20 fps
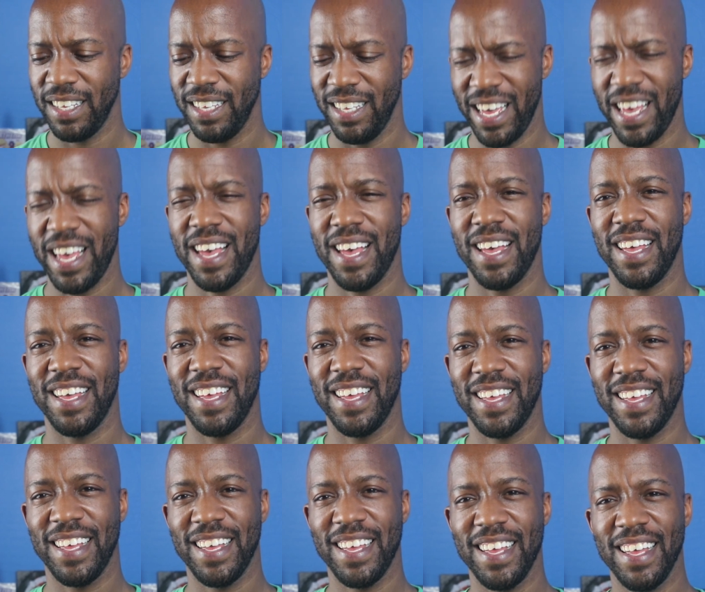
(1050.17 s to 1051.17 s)
Yeah.
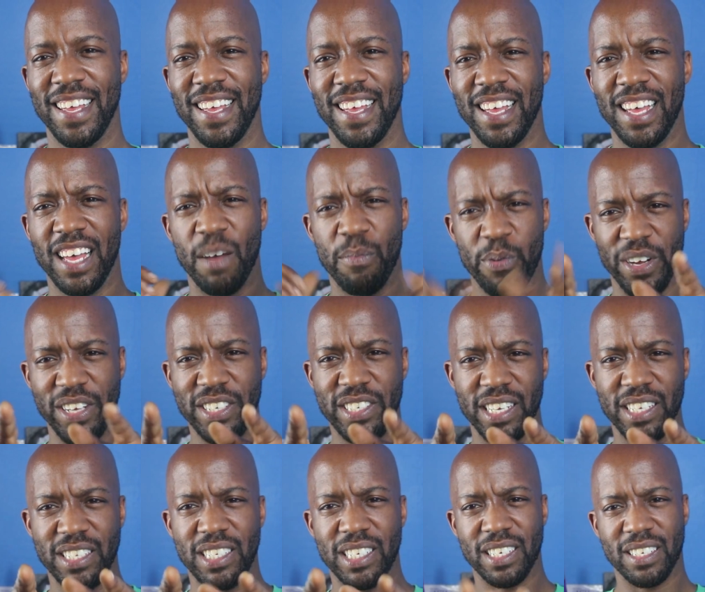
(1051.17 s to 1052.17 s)

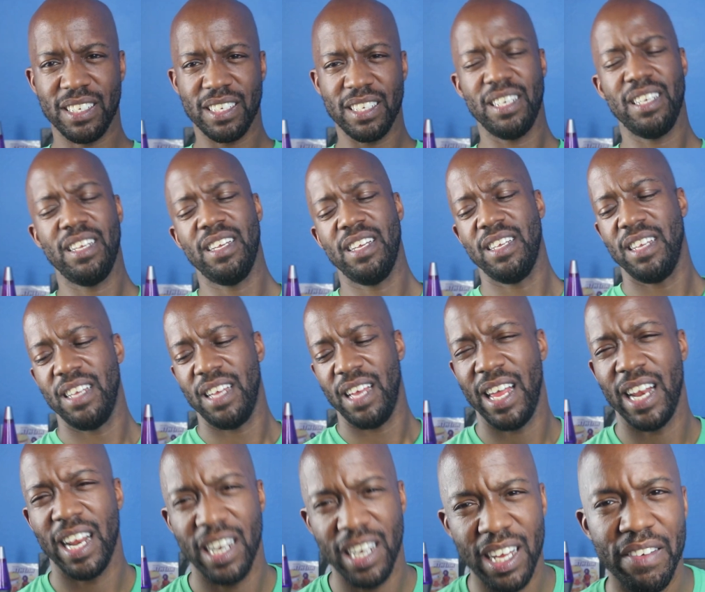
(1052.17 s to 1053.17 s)
Appreciate you.
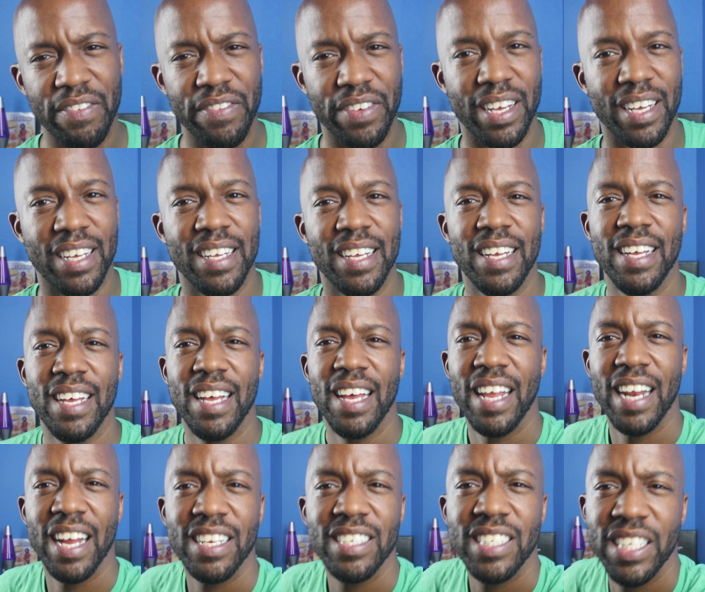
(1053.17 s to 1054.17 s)
And I love you.
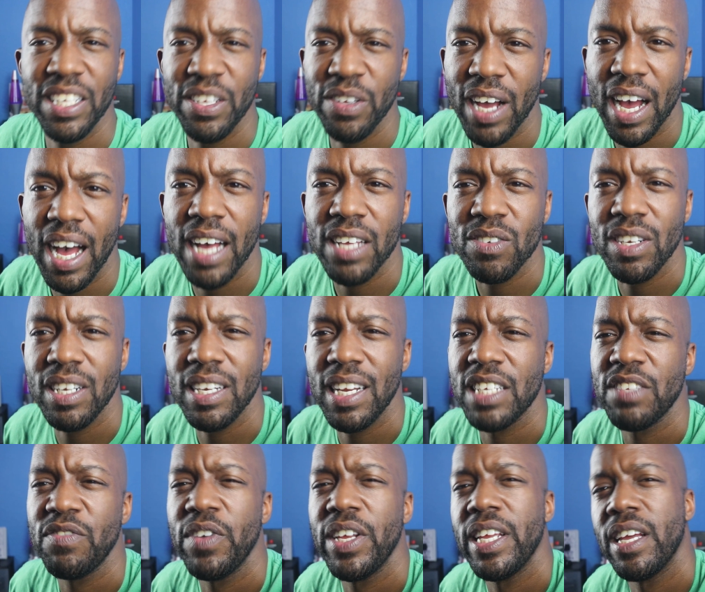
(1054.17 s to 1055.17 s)
And I'll see you guys on the
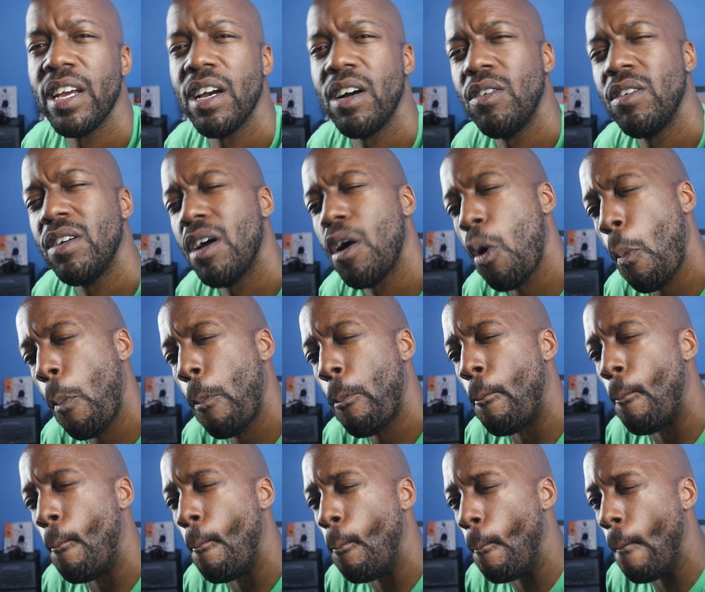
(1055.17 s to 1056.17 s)
next video.
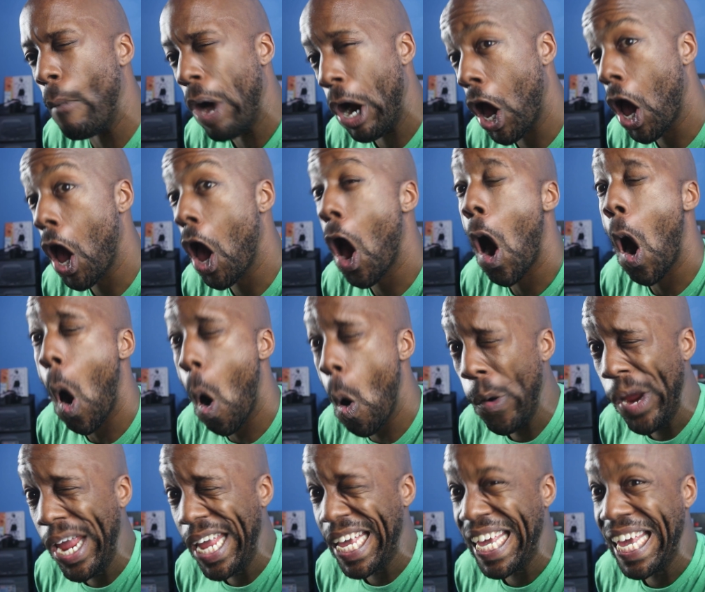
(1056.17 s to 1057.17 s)

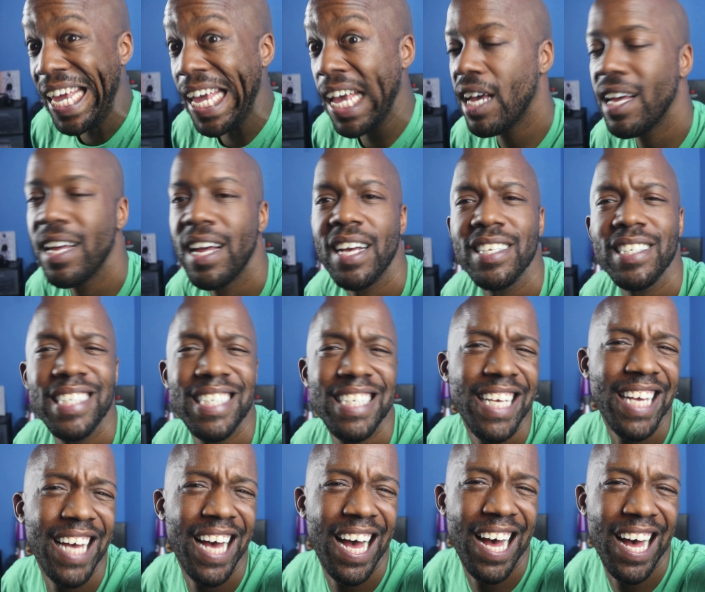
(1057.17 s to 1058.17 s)
Winky.
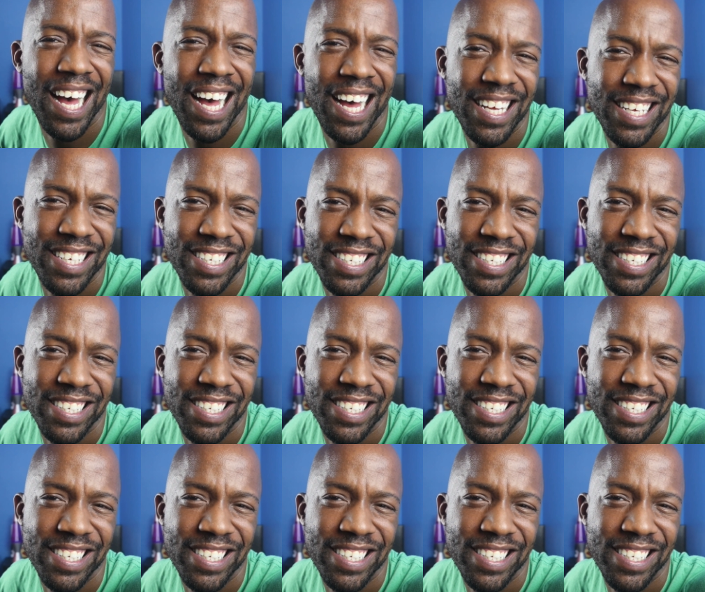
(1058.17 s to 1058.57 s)
See ya.